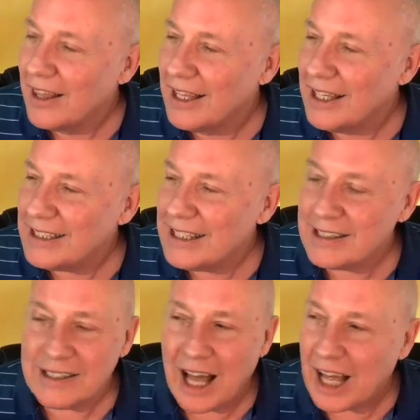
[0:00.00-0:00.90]
This
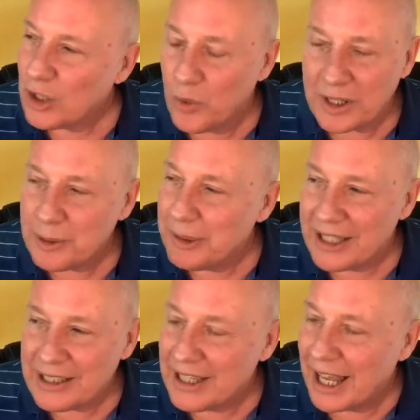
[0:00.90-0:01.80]
is not going to be
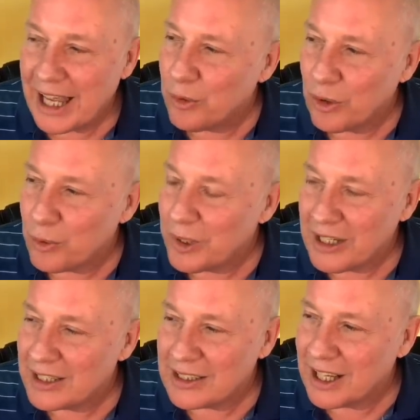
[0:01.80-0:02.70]
a day where we
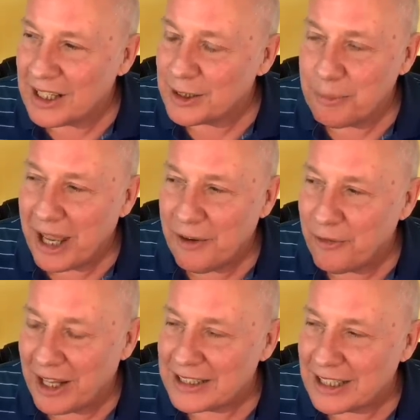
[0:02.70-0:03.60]
discuss
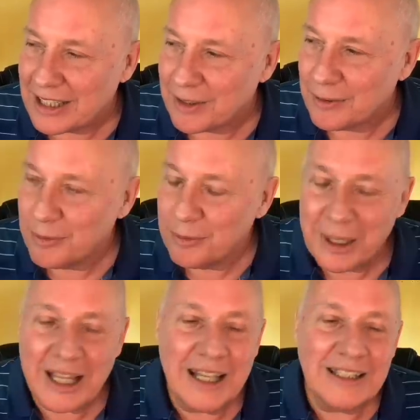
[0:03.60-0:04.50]
manifesting
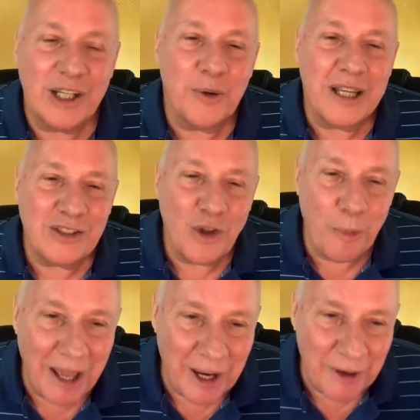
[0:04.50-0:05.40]
because there is no
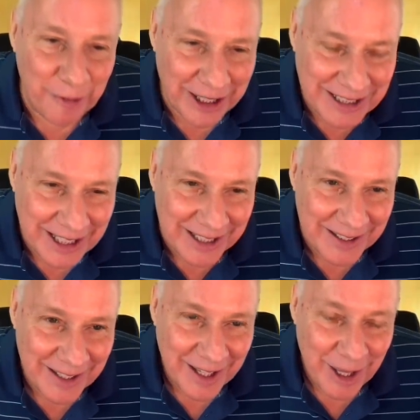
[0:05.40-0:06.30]
manifesting.
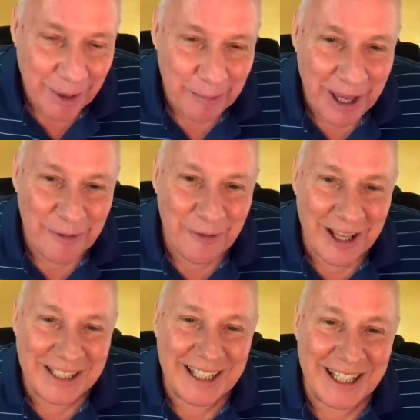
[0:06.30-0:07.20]

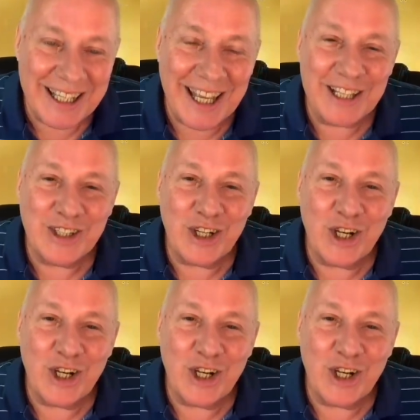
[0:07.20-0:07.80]
Manifesting is an